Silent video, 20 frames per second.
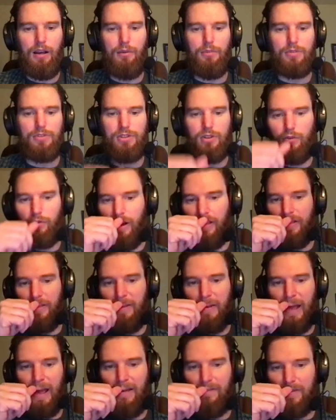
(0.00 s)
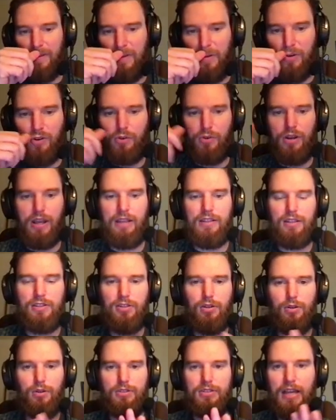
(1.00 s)
So rather than having you create this
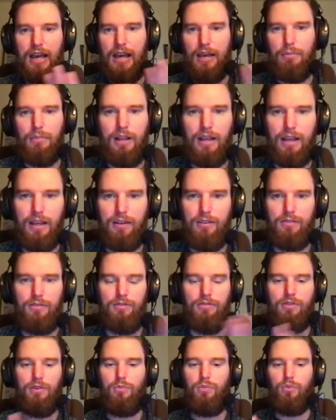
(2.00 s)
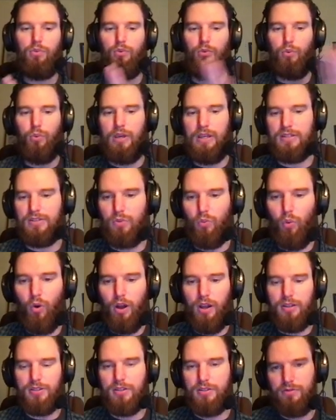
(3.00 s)
whole timeline from weeks
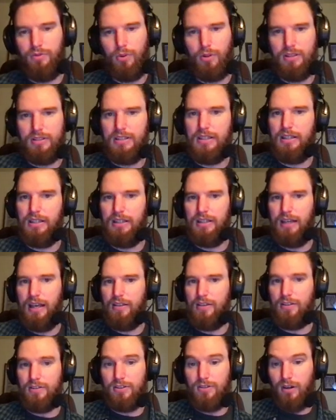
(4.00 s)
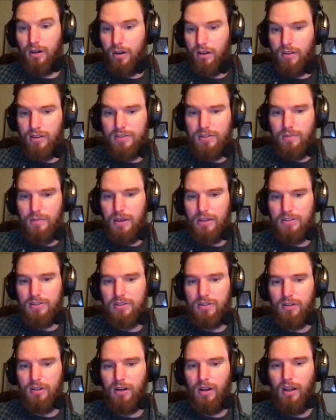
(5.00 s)
1 to 14 at the start of the
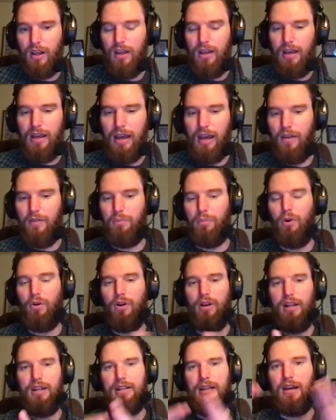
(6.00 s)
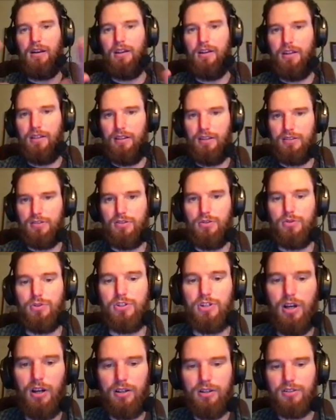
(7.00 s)
semester, I've broken it down into these 2
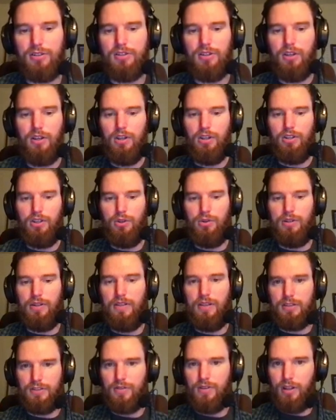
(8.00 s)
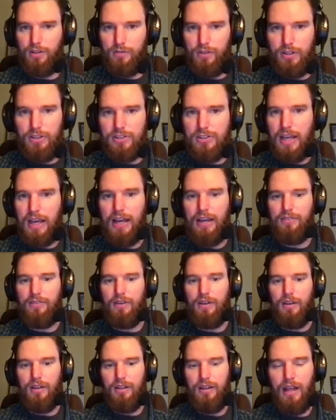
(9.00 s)
chunks. You did this for the first half.
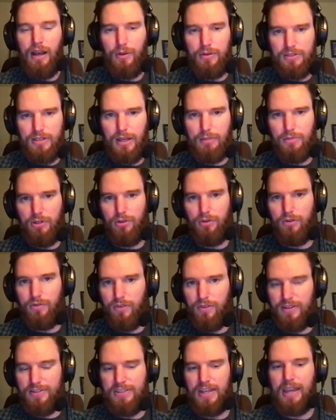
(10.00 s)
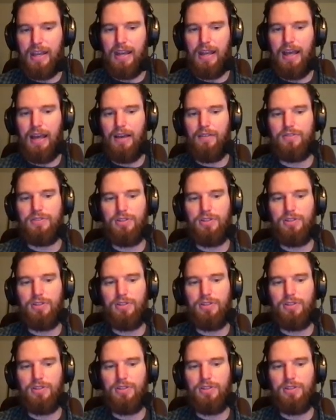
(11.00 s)
Now it's time to do it for the second half.